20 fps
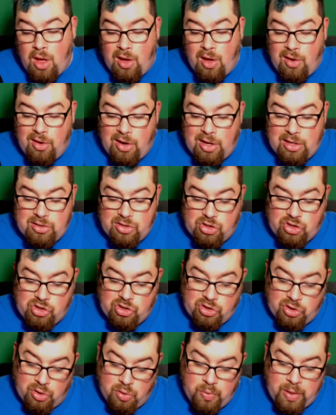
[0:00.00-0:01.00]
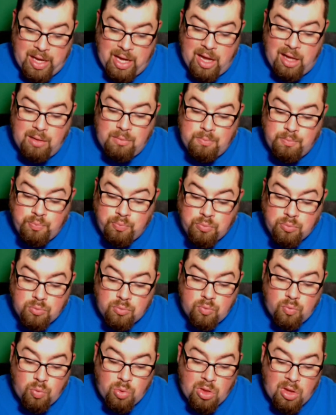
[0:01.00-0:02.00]
All right, so we got
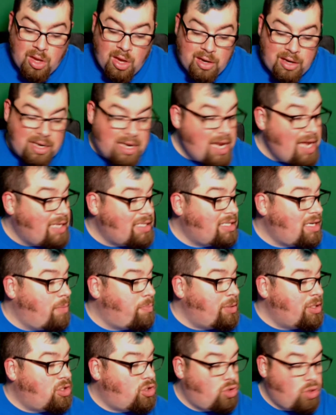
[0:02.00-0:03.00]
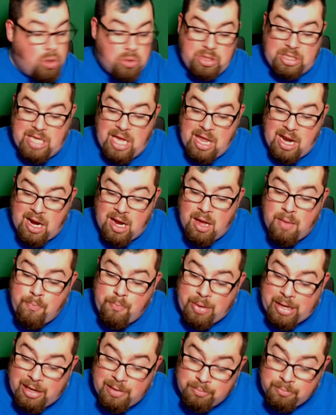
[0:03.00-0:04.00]
next up is Tosti
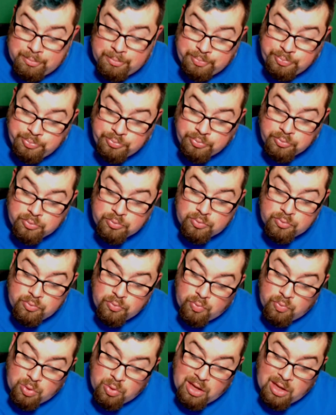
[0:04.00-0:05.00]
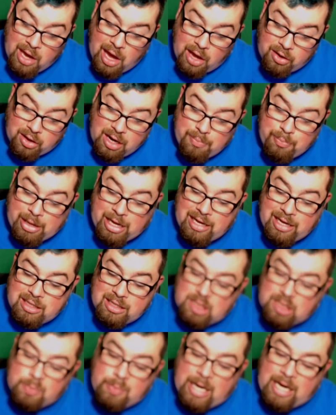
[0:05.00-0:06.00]
Arepa arepa
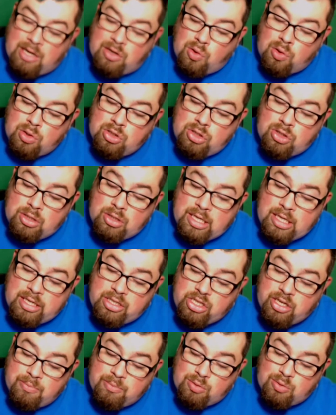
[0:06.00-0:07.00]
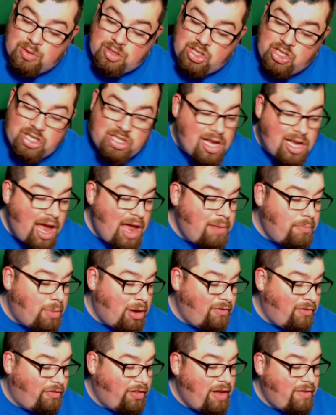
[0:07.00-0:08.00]
inspired corn tortilla chips with cheese and
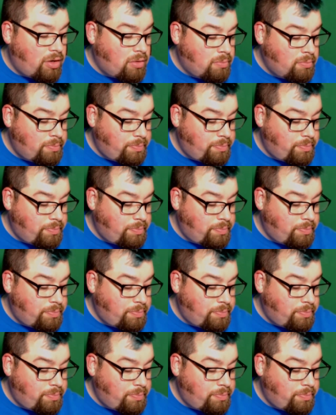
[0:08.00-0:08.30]
butter flavor.